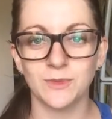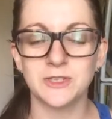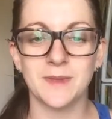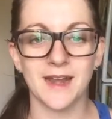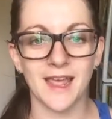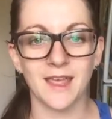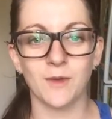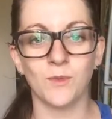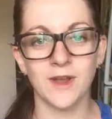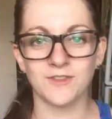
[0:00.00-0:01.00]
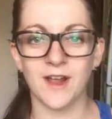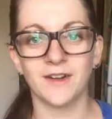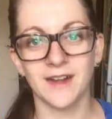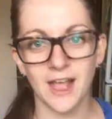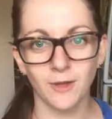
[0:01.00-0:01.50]
which meant I went
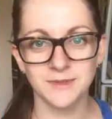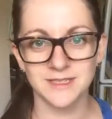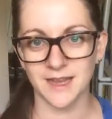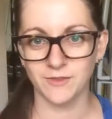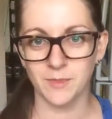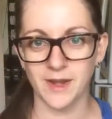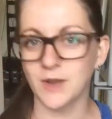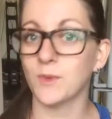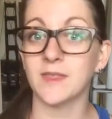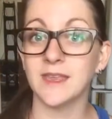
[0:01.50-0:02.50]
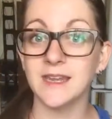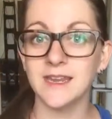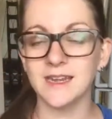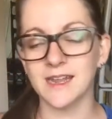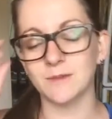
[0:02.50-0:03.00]
around and I helped everybody when they
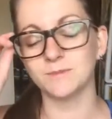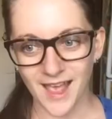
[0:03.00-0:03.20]
needed it.